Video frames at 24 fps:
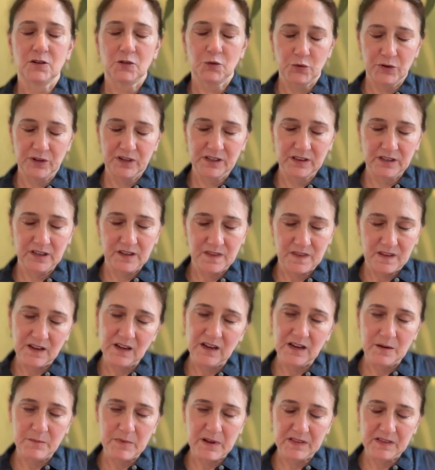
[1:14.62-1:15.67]
critically
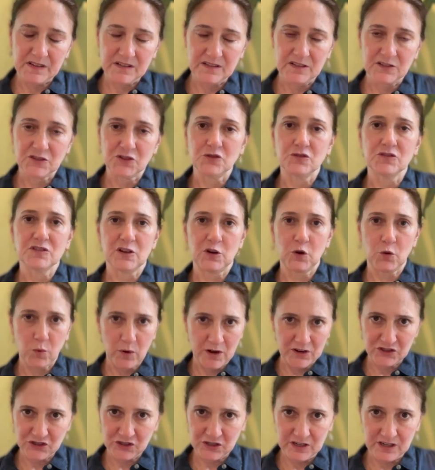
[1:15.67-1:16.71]
thinking about these issues and
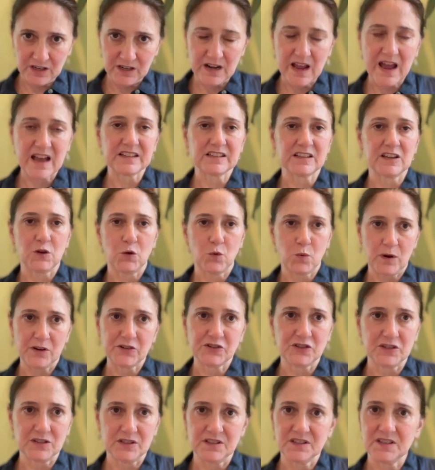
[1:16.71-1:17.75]
questioning, asking
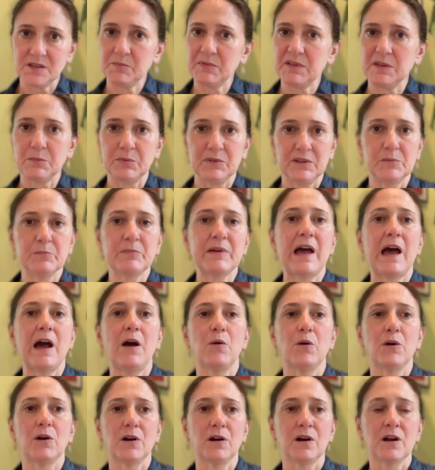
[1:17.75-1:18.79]
questions to people in
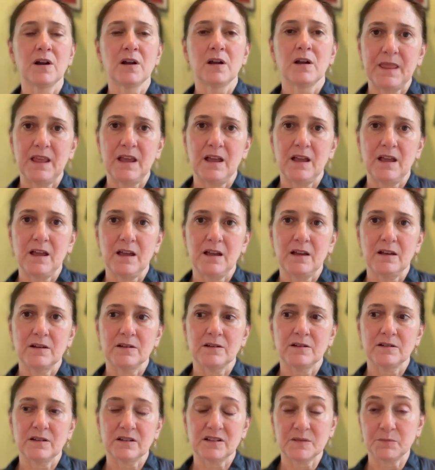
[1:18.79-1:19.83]
power
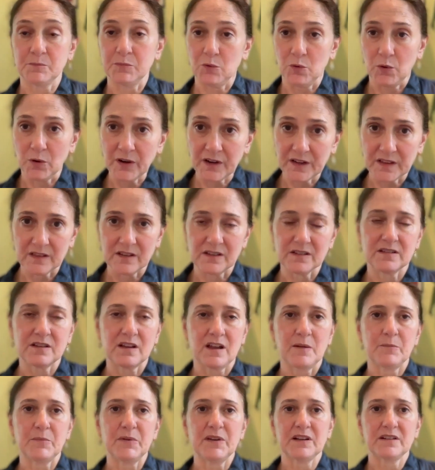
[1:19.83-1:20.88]
and exploring these
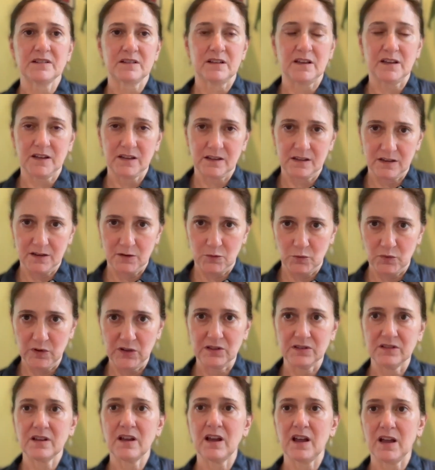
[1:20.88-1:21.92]
topics like in
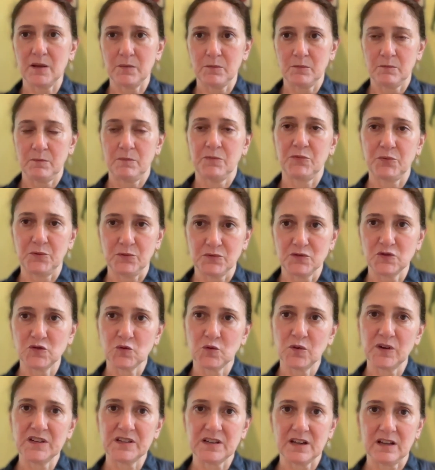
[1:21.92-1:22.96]
real time through
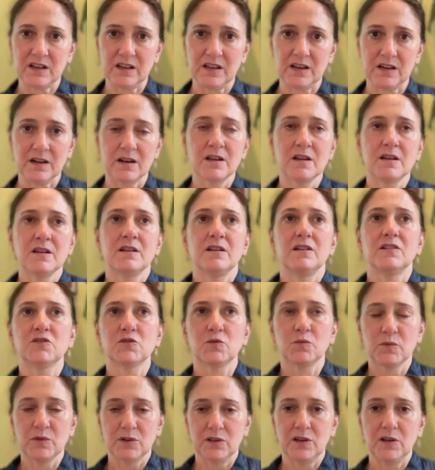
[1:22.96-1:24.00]
storytelling is
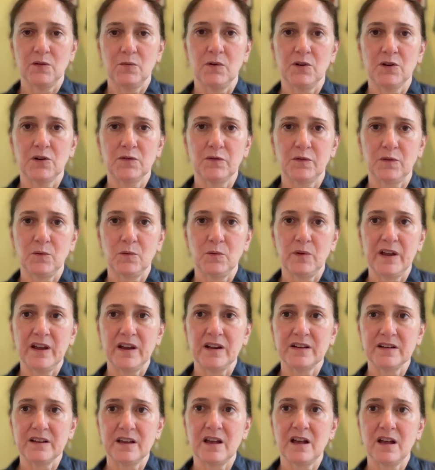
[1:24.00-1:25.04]
a really wonderful
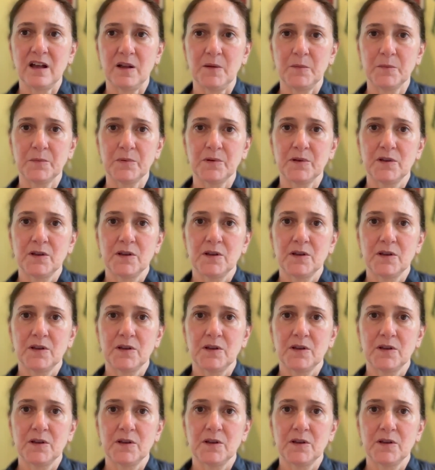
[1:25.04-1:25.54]
way to help